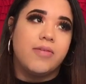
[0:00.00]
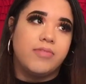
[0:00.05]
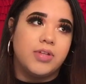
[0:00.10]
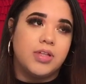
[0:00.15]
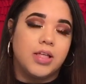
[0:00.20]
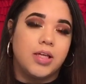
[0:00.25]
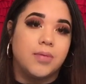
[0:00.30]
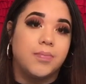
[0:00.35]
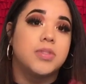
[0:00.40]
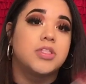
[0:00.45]

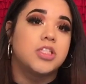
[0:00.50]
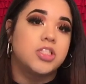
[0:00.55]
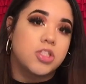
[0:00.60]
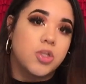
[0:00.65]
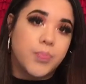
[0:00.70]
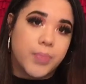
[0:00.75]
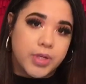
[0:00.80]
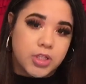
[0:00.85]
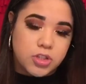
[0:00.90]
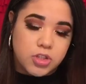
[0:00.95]
everything, but just
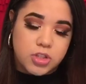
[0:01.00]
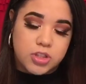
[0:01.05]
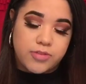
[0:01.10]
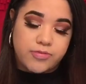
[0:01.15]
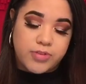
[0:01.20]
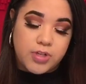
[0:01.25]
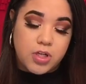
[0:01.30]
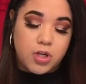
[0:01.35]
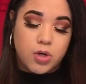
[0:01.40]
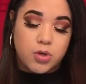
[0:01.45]
your pictures
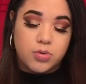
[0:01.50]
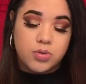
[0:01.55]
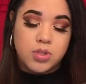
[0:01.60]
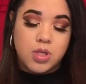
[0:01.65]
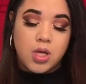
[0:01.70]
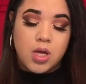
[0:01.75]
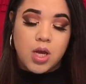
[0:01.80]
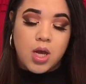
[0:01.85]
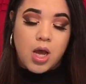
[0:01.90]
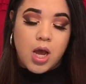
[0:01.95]
and
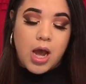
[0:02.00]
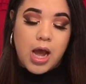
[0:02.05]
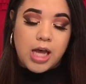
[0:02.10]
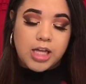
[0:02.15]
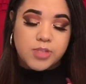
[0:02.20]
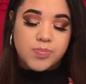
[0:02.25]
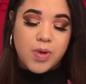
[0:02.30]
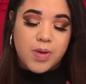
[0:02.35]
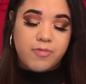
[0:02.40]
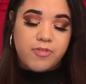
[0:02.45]
videos.
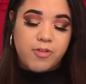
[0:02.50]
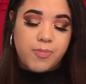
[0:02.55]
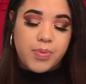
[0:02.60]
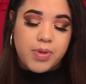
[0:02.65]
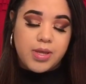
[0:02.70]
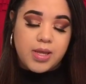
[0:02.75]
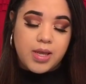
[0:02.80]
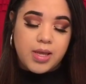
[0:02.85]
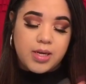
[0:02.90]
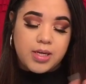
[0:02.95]
Hotspot
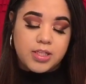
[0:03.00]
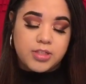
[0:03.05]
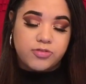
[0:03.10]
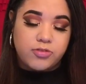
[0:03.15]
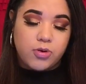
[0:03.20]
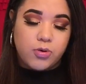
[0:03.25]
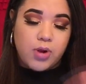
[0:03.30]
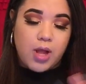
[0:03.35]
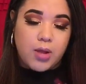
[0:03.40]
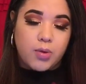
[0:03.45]
VPN
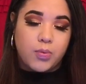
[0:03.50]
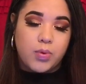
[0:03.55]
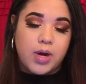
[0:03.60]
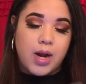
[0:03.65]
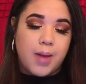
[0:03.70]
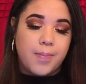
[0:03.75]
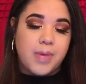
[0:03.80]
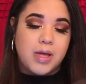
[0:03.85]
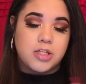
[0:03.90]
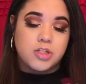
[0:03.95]
is for like when
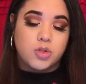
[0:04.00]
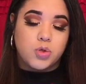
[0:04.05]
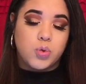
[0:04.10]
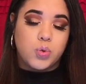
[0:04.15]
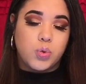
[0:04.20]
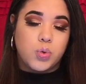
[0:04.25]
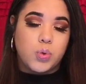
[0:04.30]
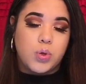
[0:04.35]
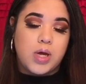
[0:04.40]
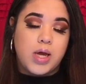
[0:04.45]
I'm at
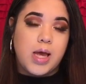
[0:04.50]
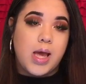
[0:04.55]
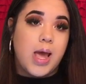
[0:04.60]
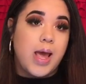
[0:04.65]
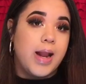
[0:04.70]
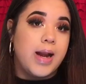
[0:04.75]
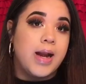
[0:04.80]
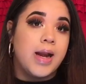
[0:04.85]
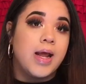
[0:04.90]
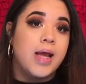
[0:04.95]
school
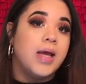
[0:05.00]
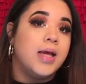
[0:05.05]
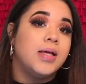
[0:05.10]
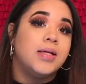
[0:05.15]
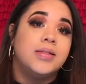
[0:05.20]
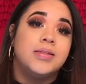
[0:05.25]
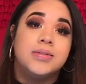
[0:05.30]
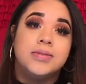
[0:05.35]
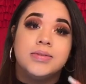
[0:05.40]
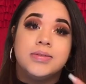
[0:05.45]
and
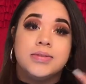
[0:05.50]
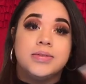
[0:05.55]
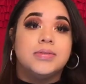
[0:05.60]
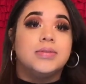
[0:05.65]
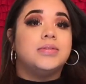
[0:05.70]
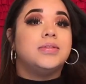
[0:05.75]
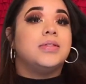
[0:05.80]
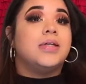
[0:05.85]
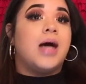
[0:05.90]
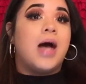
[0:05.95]

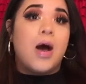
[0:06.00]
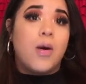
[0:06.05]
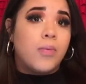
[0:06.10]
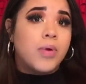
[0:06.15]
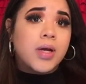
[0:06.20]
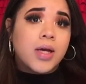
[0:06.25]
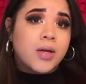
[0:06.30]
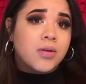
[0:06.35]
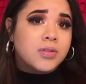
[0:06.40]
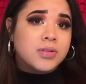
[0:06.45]
I
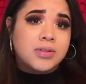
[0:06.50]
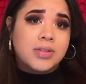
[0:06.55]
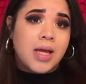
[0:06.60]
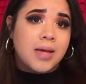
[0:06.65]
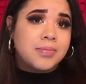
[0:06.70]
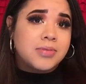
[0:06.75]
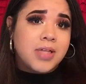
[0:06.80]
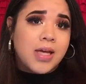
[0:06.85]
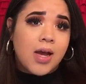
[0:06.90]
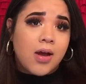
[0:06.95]
want to get on
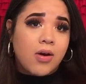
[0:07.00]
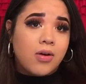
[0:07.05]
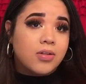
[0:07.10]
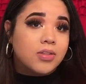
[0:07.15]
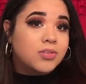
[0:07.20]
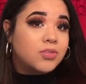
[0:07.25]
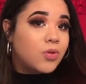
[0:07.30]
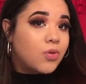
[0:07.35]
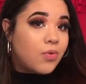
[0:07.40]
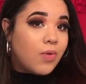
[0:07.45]
Snapchat
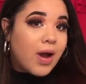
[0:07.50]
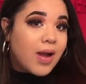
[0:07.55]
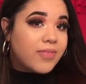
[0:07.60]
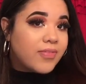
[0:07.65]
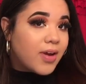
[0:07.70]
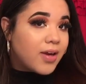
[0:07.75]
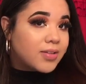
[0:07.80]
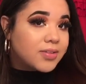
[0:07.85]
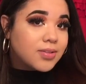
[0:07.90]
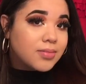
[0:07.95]
on the school
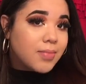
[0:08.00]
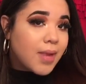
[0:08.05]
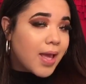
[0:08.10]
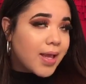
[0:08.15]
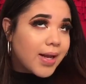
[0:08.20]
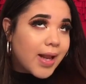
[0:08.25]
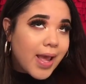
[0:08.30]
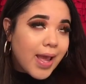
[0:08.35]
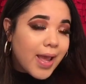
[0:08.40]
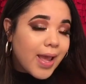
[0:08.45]
Wi-Fi or something
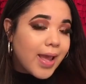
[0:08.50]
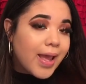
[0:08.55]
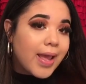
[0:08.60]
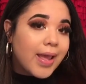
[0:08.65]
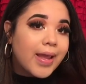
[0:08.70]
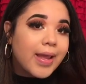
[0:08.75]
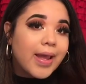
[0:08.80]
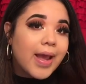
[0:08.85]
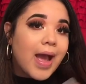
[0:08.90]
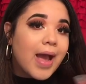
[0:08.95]
like
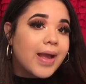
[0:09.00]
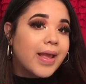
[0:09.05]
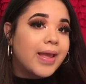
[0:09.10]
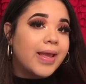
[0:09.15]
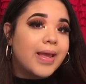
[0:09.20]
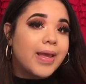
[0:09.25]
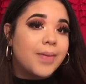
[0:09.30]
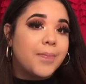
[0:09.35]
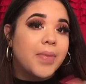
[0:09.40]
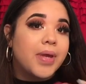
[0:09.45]
that, and I
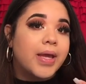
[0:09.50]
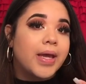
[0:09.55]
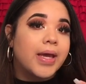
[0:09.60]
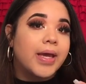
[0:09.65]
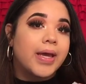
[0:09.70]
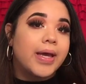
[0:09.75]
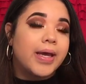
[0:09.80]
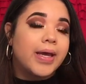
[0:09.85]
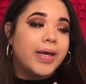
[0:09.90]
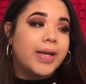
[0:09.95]
can't
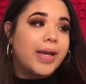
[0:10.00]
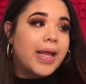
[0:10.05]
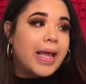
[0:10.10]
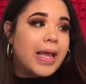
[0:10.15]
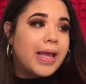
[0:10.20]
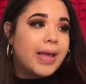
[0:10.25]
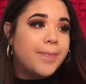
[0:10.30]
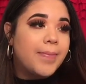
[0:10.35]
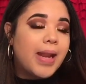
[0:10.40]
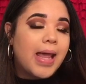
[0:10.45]
because
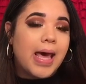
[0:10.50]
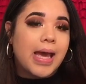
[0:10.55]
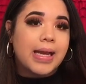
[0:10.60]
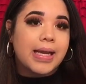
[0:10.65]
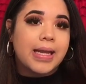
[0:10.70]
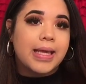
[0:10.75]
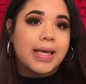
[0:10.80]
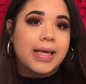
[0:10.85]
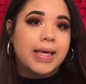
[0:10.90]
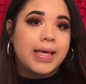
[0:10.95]
they
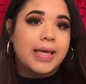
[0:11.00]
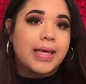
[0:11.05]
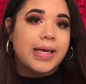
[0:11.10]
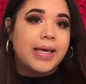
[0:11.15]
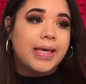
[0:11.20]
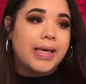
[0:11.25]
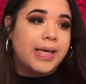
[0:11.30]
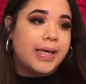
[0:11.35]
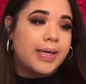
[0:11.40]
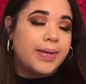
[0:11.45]
blocked the
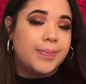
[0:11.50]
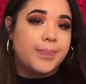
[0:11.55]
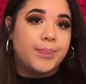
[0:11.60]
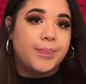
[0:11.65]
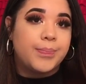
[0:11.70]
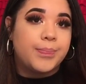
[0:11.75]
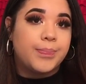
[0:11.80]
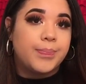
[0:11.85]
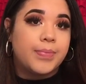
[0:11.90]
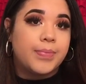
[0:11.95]
uh,
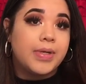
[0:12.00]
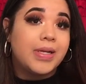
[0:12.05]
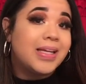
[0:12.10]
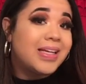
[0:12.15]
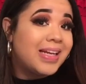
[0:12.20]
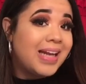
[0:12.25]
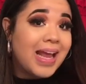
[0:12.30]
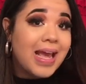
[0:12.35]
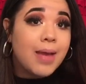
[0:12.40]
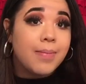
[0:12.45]

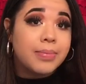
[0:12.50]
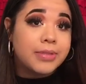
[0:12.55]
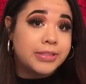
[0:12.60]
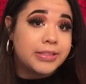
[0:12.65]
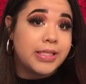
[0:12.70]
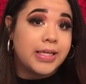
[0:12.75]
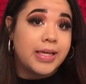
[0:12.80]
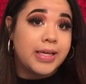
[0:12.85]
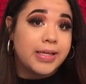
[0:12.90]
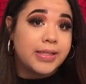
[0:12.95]
the
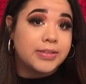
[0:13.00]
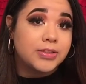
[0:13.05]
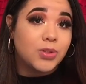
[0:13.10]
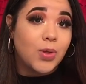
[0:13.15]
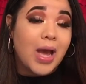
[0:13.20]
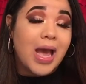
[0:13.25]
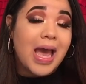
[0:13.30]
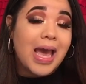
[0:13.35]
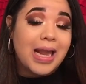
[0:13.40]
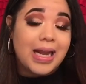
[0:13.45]
Snapchat.
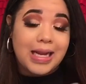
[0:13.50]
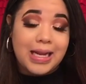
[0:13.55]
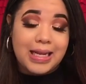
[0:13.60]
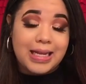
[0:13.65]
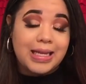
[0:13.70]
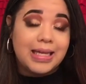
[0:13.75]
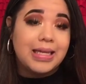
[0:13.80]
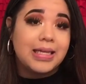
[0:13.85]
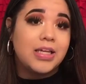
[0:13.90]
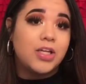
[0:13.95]
So I had
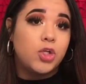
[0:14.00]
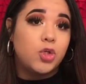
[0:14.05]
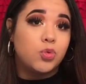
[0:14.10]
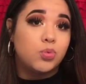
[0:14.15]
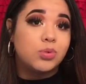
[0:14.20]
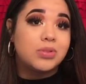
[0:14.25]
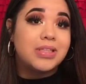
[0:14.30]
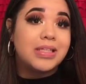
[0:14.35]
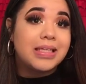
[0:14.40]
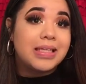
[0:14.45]
to uh,
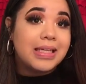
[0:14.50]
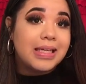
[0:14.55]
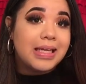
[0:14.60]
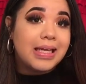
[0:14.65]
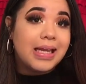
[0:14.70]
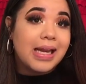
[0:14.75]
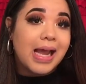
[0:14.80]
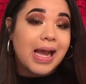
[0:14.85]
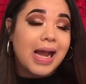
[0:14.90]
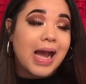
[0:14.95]
use
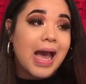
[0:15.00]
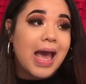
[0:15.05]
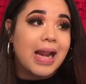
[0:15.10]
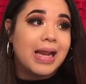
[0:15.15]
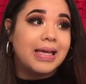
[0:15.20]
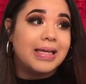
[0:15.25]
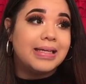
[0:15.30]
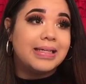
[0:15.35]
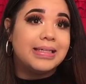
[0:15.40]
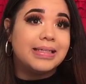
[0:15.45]
it, and I
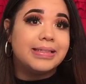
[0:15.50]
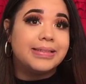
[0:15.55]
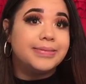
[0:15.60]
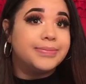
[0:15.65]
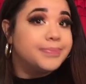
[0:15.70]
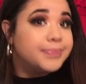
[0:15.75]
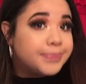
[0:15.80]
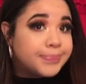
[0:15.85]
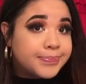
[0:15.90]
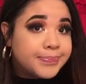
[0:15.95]
gotta
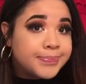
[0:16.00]
uh,